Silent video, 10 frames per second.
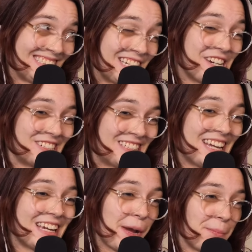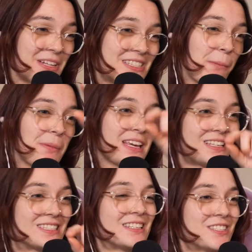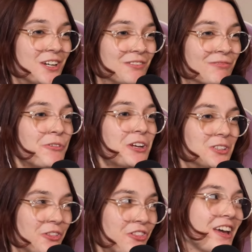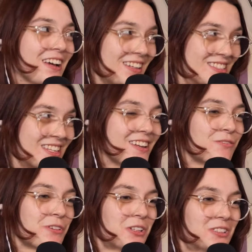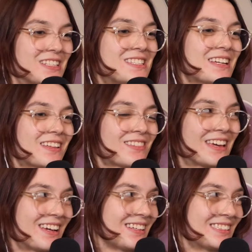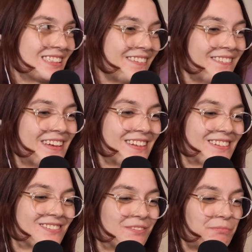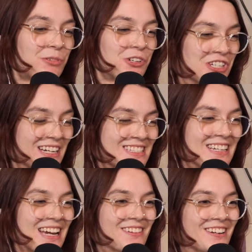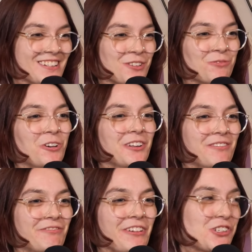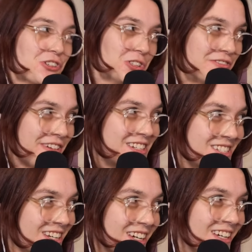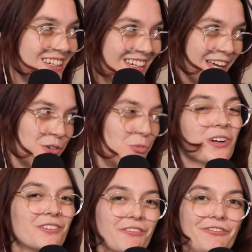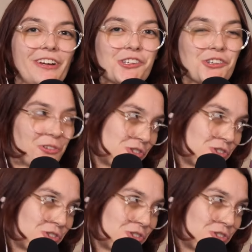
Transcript: You're taking bits and pieces of real things and realistic things and then pushing it together into one fictional event and one fictional